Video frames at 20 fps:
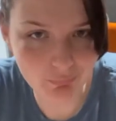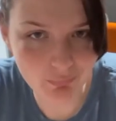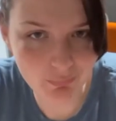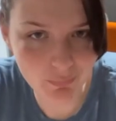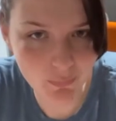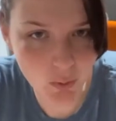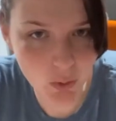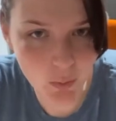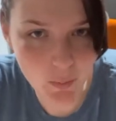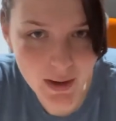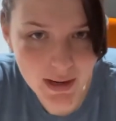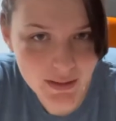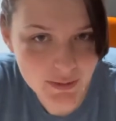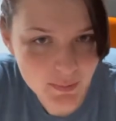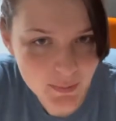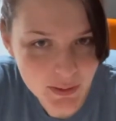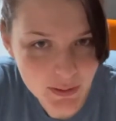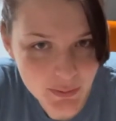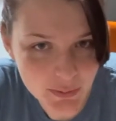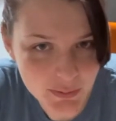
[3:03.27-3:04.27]
4 wax
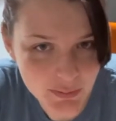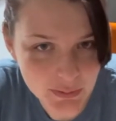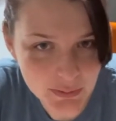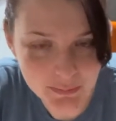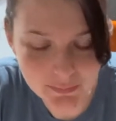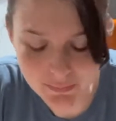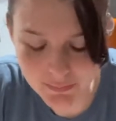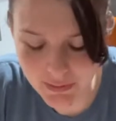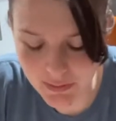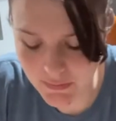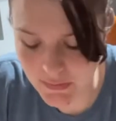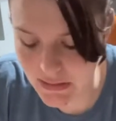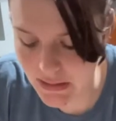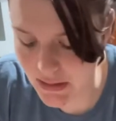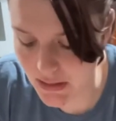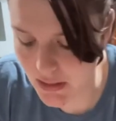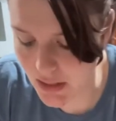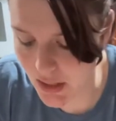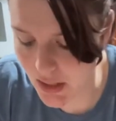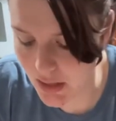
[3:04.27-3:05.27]
melts for
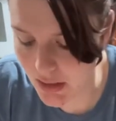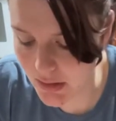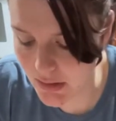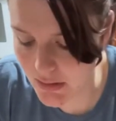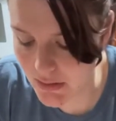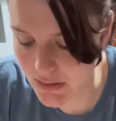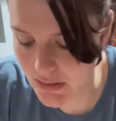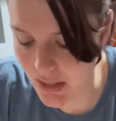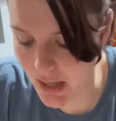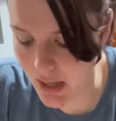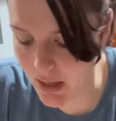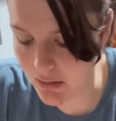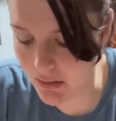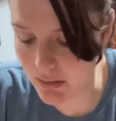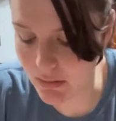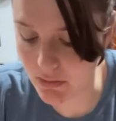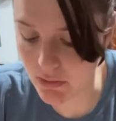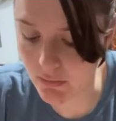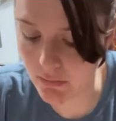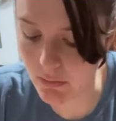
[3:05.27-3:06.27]
$15, and
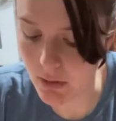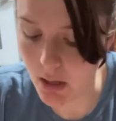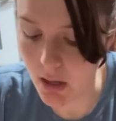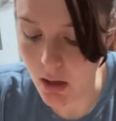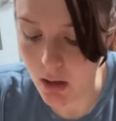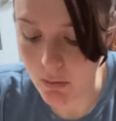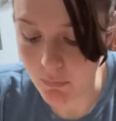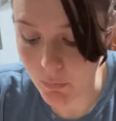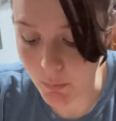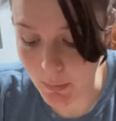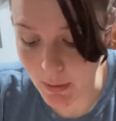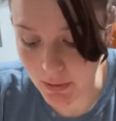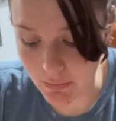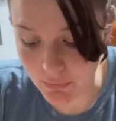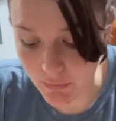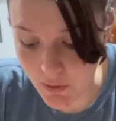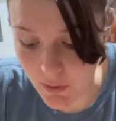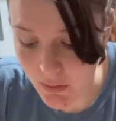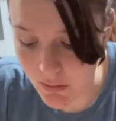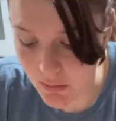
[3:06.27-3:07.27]
these are for my
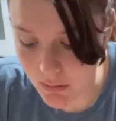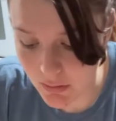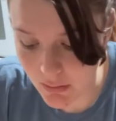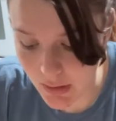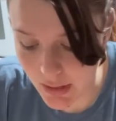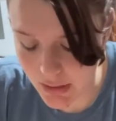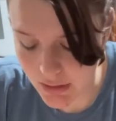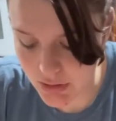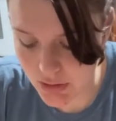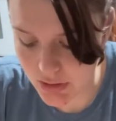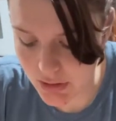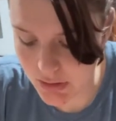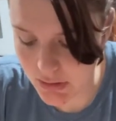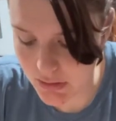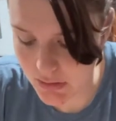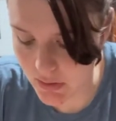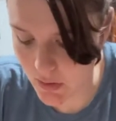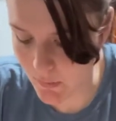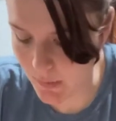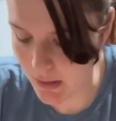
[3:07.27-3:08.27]
fall collection.
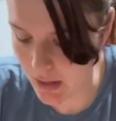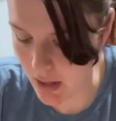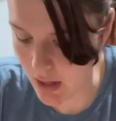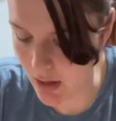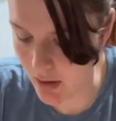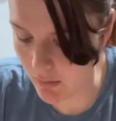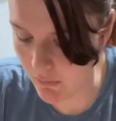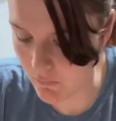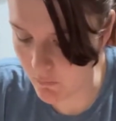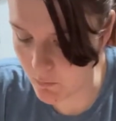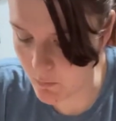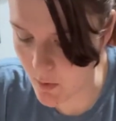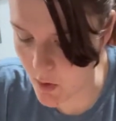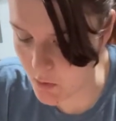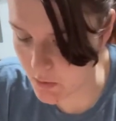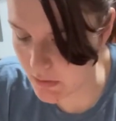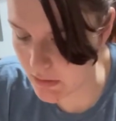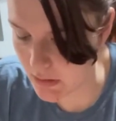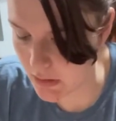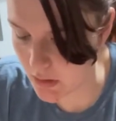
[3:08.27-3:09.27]
So we have
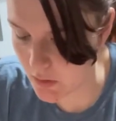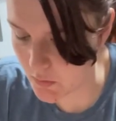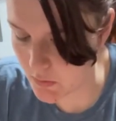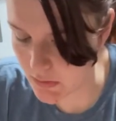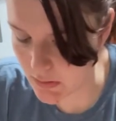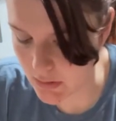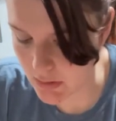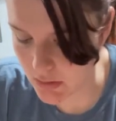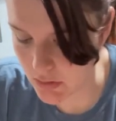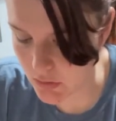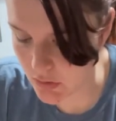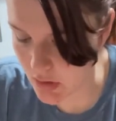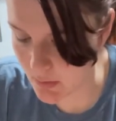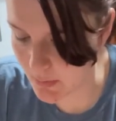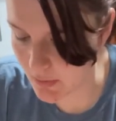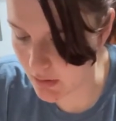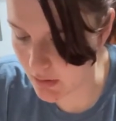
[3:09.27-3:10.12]
Mostly Ghostly, Dropping